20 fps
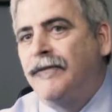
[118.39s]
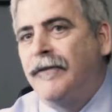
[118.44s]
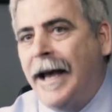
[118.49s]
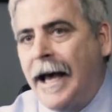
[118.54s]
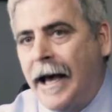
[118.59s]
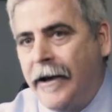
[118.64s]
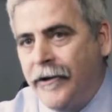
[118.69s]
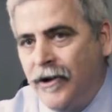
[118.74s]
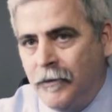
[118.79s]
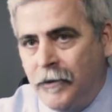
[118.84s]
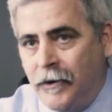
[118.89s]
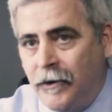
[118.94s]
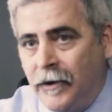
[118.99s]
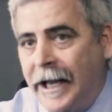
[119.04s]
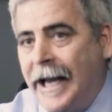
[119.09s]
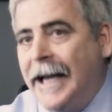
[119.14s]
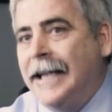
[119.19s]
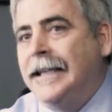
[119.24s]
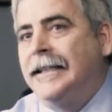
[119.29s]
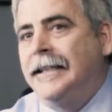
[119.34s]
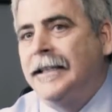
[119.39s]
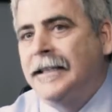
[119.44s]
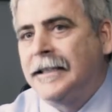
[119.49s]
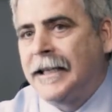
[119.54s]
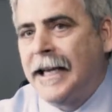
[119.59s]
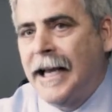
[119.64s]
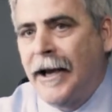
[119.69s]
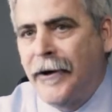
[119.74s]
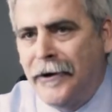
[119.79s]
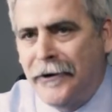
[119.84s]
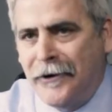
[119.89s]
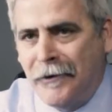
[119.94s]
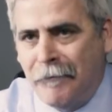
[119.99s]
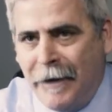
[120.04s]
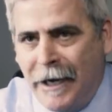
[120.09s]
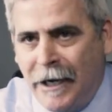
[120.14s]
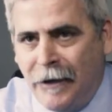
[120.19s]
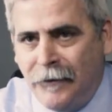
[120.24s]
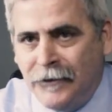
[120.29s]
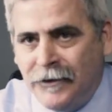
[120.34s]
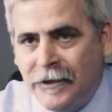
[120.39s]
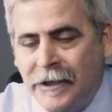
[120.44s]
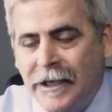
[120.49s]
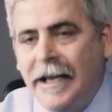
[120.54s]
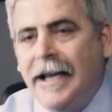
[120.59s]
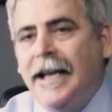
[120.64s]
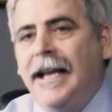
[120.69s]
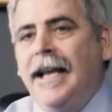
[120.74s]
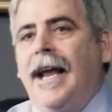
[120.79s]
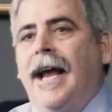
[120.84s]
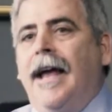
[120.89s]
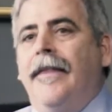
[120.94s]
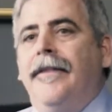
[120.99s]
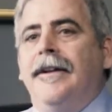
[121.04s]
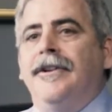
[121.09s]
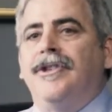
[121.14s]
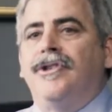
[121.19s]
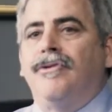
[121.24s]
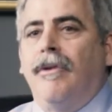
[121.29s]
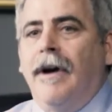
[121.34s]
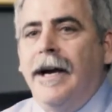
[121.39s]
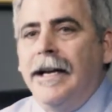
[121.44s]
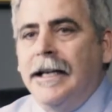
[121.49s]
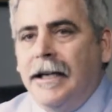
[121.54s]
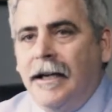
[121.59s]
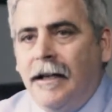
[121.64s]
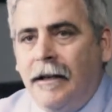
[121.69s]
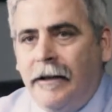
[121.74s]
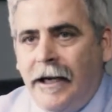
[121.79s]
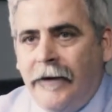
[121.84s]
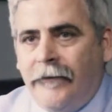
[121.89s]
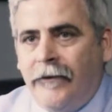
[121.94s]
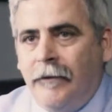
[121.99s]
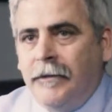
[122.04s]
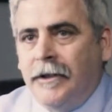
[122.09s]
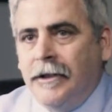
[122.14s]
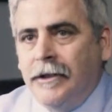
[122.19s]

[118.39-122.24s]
valuable at discounted amounts and then try to collect from